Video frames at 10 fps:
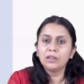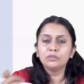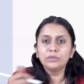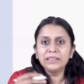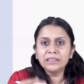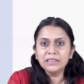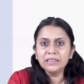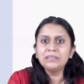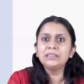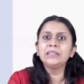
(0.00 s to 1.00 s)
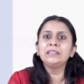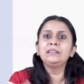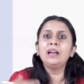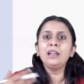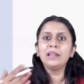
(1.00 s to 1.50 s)
So increased in
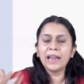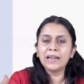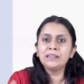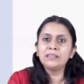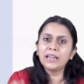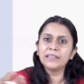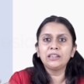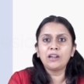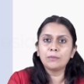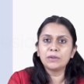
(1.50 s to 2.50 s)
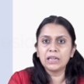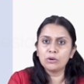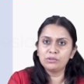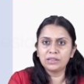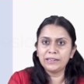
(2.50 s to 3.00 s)
the end tidal carbon
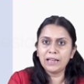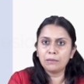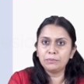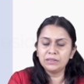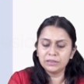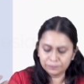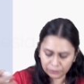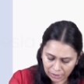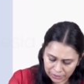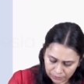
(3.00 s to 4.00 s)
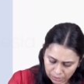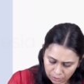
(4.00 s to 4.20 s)
dioxide happens, right?